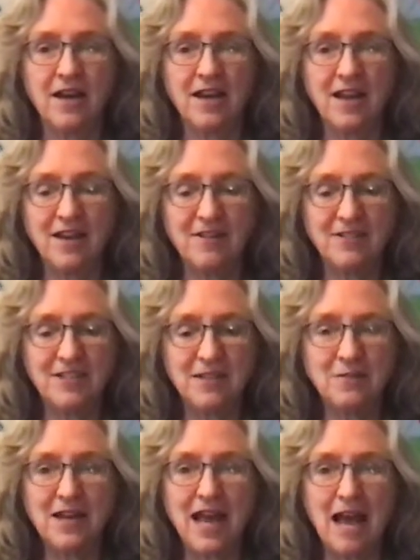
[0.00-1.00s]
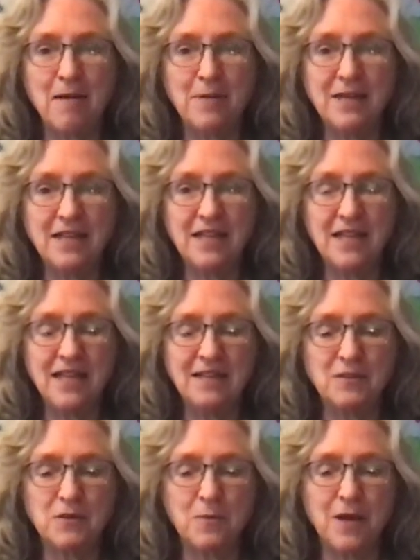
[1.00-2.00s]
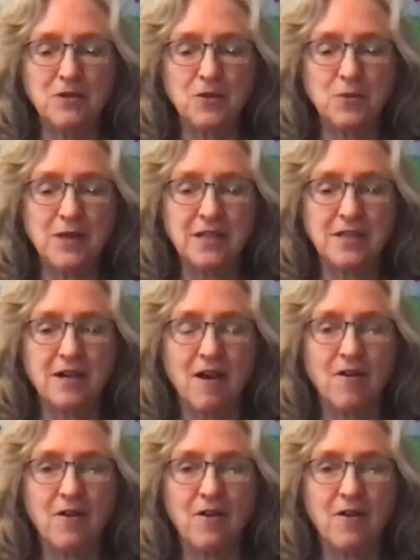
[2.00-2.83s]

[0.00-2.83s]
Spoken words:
Can you see what happened? This was about 2 weeks ago.